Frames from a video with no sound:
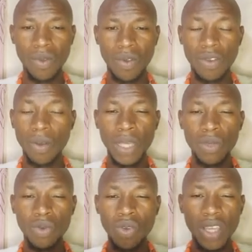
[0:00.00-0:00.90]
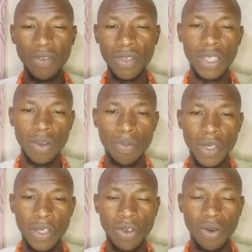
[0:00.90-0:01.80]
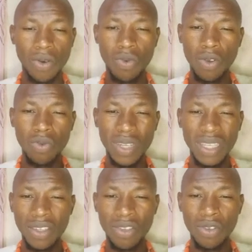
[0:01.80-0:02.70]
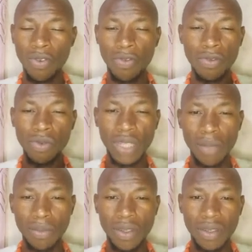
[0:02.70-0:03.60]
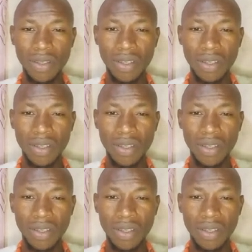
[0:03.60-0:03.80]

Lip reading: Sometimes we don't even need a picture. What we need is your full names.